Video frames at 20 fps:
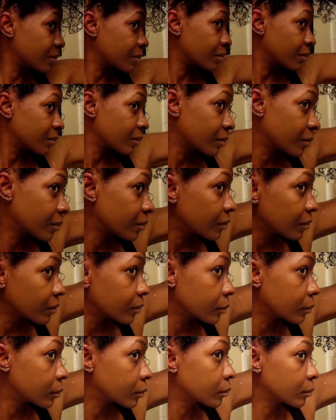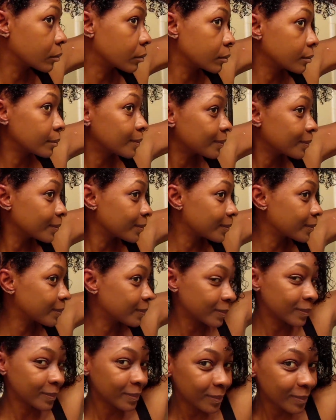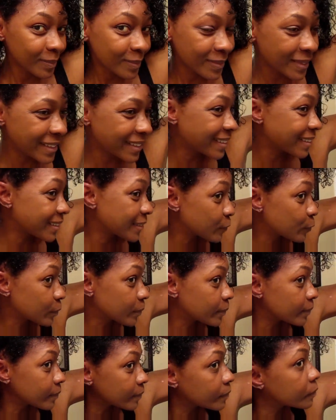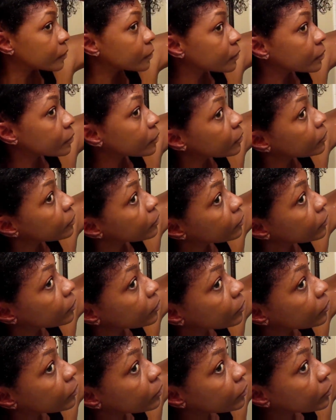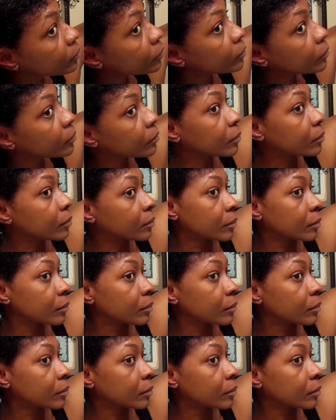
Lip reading: wanted to show you with the dye, how the dye took. You see, no